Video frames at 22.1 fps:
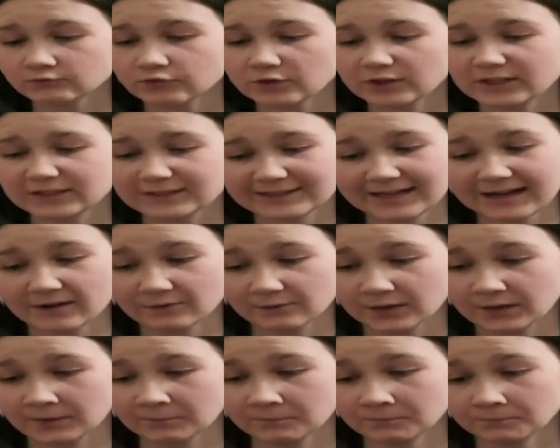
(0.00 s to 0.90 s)
running down
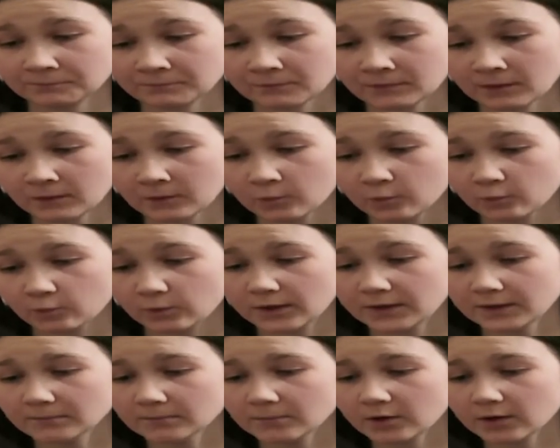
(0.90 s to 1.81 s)
him.
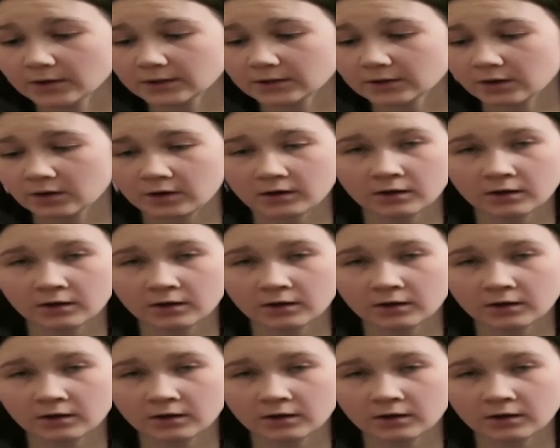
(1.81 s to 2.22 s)
When Hermione got